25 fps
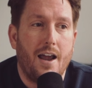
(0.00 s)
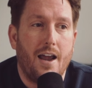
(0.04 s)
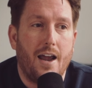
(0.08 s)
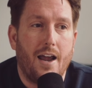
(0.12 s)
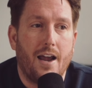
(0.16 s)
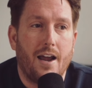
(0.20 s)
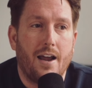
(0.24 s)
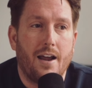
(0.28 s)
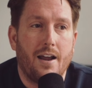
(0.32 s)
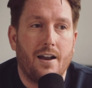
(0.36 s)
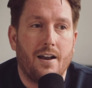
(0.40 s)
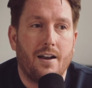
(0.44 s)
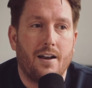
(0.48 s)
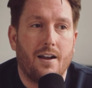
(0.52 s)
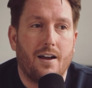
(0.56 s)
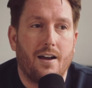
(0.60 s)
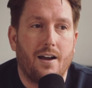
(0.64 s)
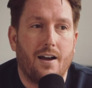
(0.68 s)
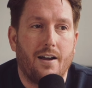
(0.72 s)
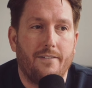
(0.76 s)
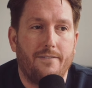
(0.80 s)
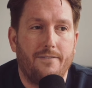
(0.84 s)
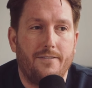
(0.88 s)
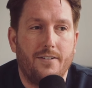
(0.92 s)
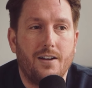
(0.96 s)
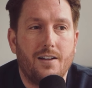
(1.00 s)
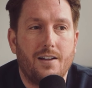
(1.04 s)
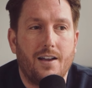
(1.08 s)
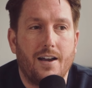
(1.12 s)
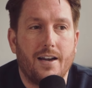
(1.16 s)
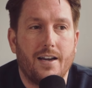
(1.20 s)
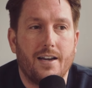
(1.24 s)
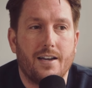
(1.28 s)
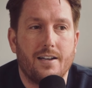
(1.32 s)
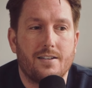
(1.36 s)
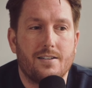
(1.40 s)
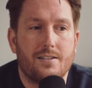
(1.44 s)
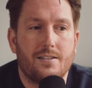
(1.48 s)
And I feel
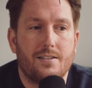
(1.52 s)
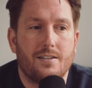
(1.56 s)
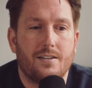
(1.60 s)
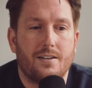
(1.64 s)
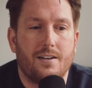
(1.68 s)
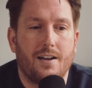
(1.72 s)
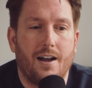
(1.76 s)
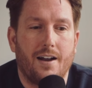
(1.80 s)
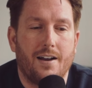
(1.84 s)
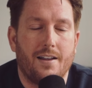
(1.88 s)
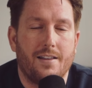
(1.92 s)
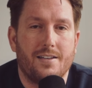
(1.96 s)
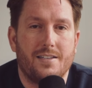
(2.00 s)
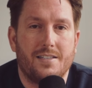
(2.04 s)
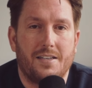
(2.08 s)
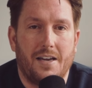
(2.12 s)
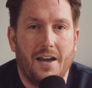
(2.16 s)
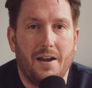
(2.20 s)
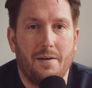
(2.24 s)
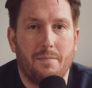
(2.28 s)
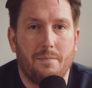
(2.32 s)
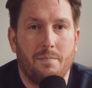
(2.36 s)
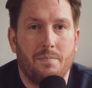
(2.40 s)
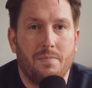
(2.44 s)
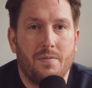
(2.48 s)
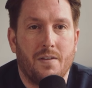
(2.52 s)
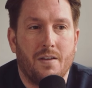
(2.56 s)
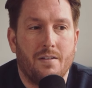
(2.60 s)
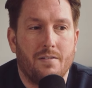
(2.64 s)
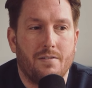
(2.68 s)
like it's kind of the same,